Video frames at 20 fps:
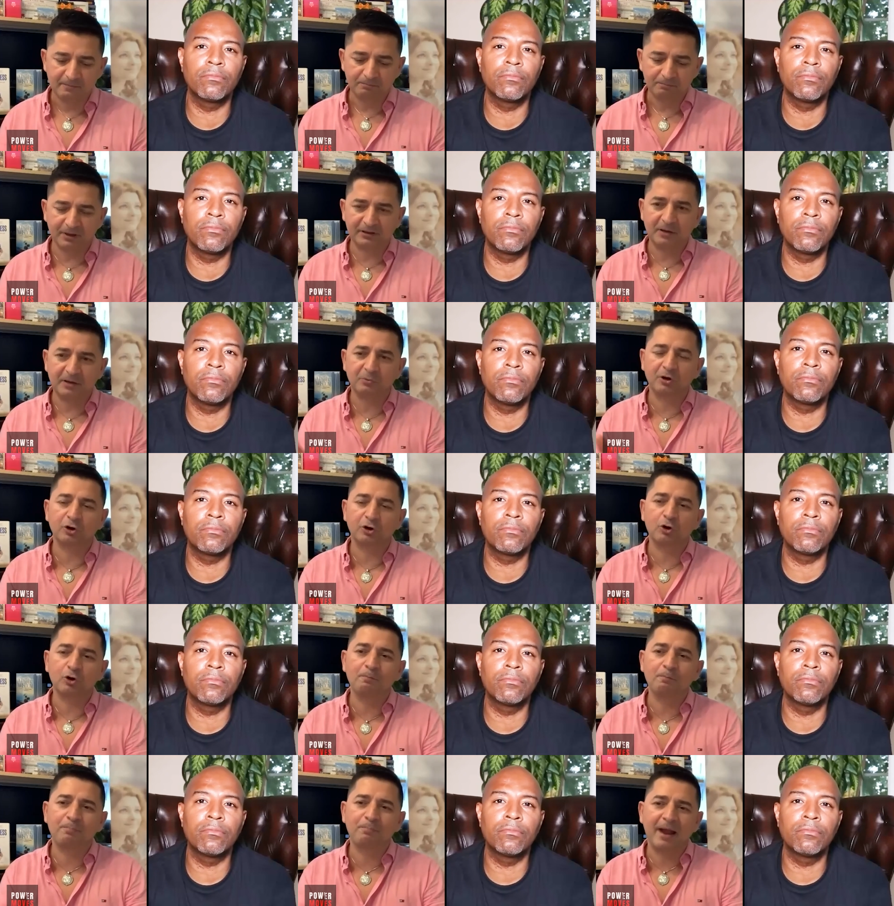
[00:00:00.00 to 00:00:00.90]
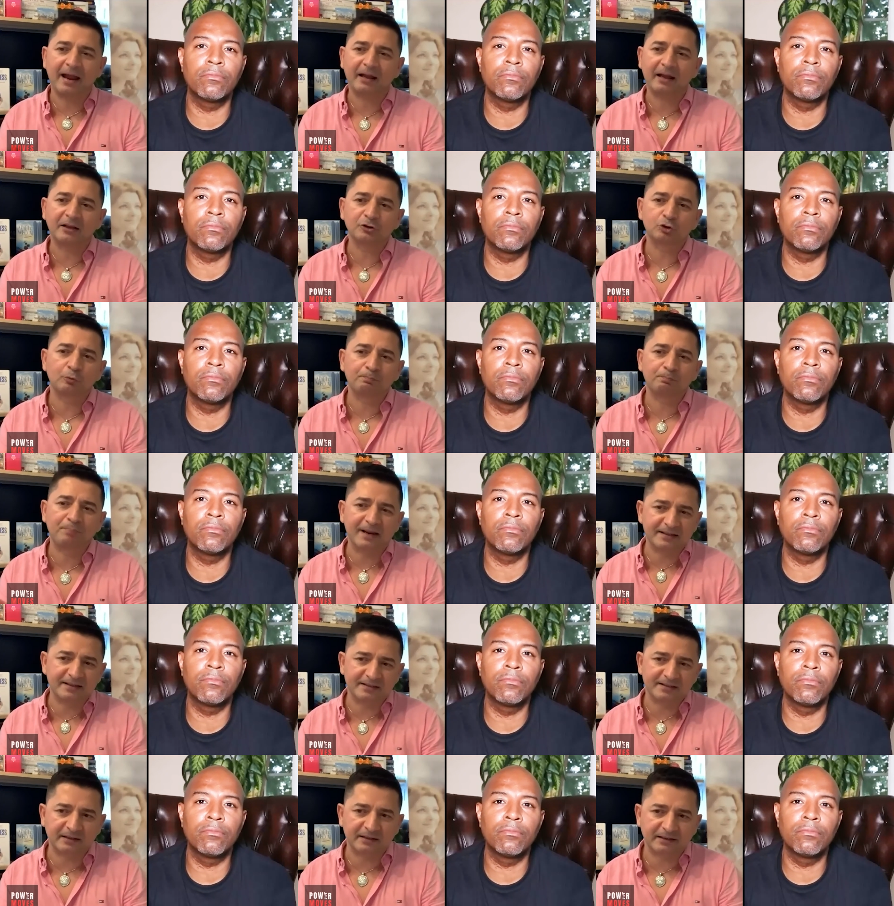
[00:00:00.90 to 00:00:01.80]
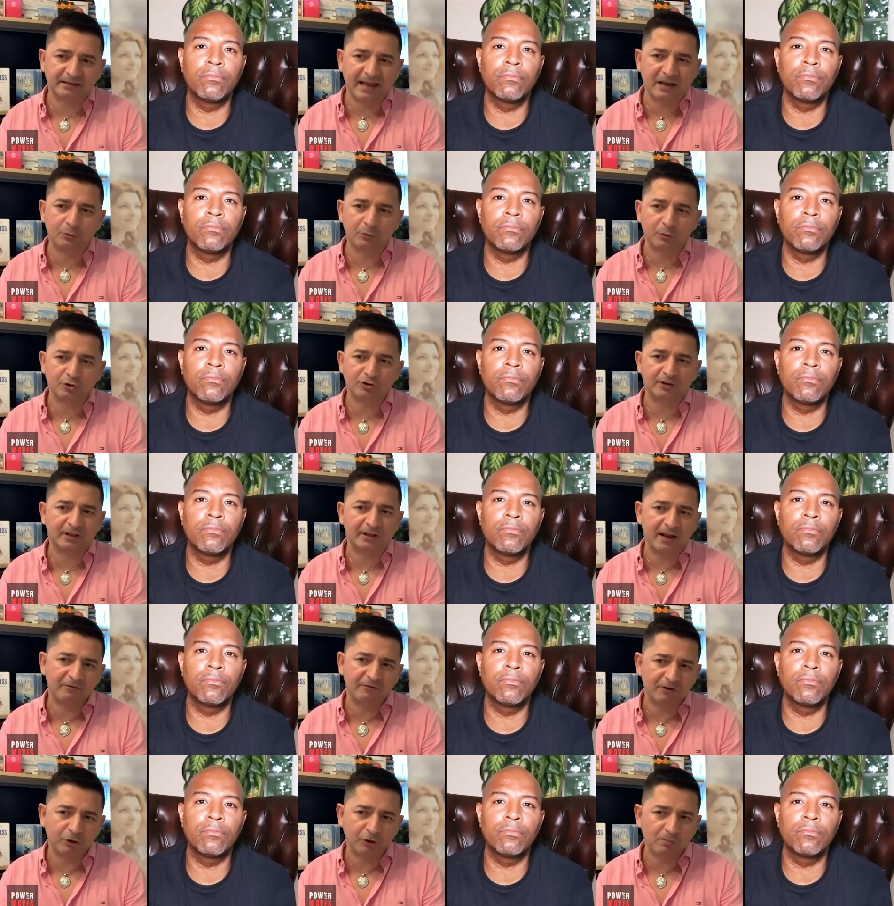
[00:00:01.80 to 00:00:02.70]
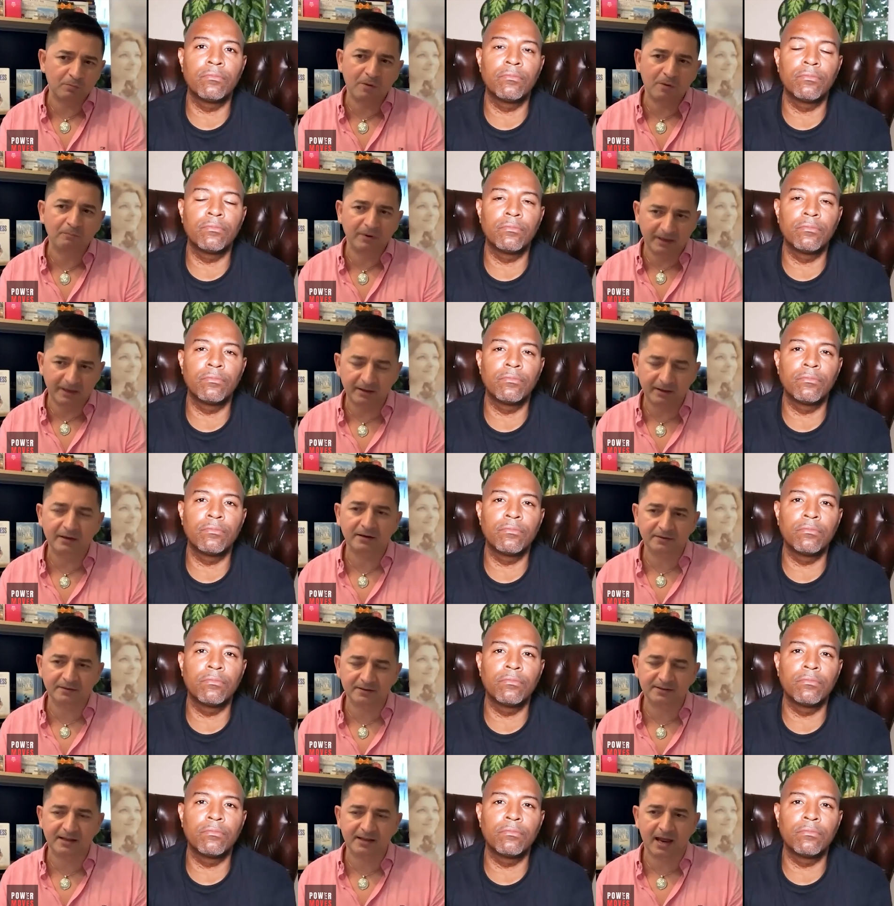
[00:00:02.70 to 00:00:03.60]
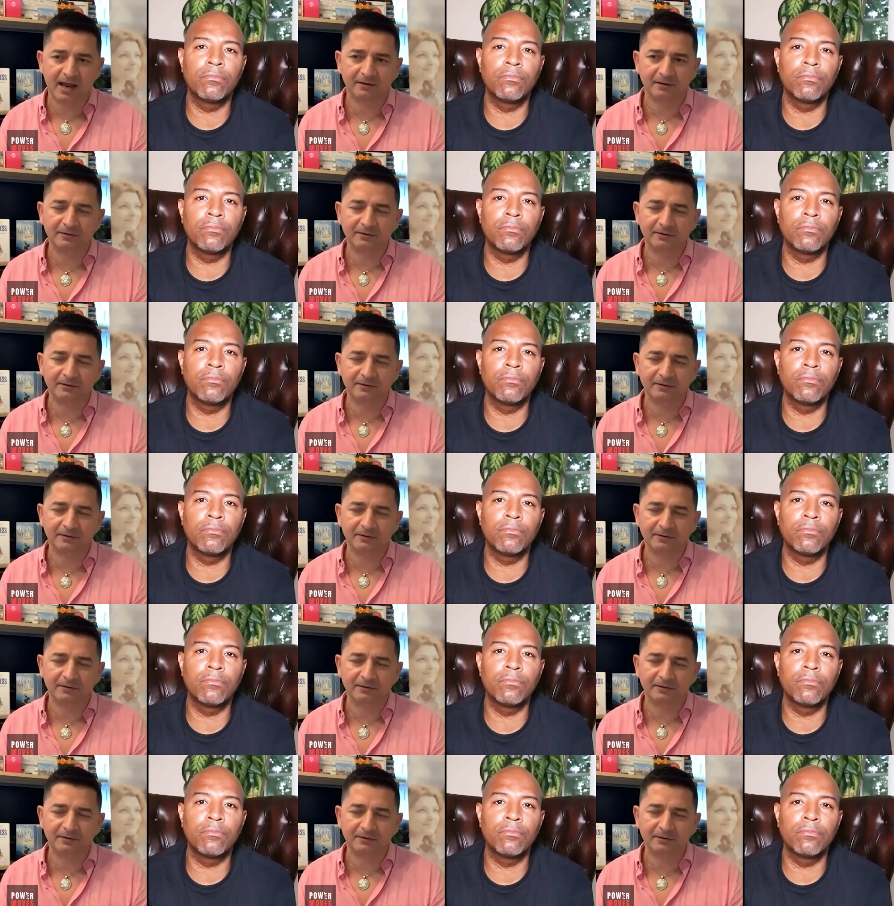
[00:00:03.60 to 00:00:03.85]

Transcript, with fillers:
Speaker 1: but I'm going to go back into basic language that every human being can understand.